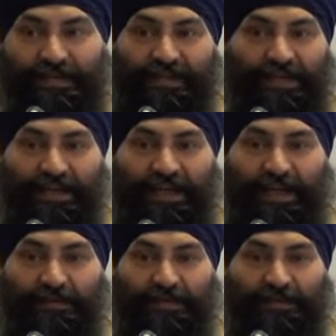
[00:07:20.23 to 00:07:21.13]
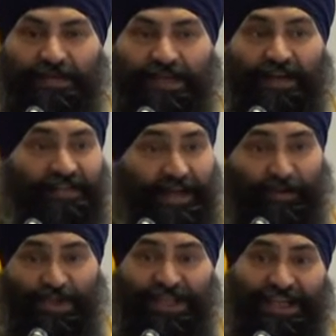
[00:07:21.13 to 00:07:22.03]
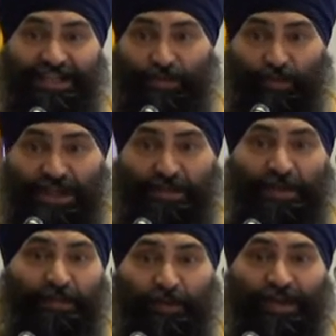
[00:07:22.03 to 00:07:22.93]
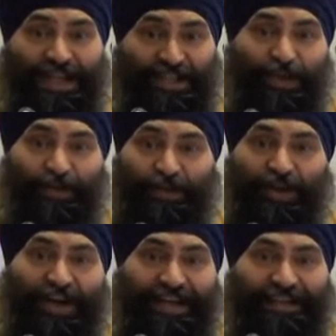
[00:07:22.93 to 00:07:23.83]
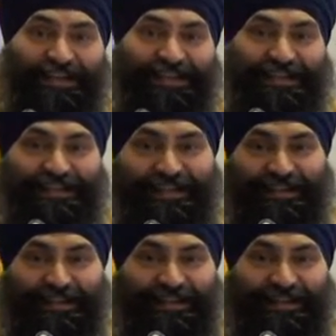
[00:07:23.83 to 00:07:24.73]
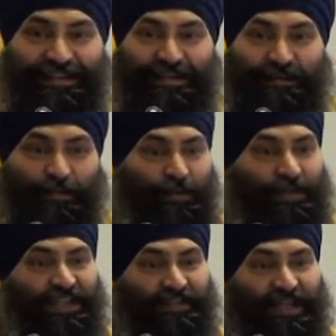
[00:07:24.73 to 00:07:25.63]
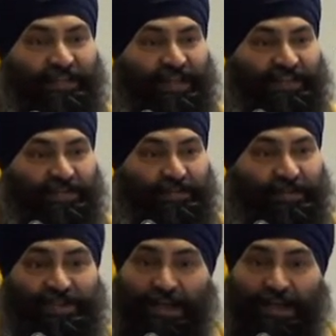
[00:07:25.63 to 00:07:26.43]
Never going to happen. If that was the case, the rich people will actually own God. We will never have access to it.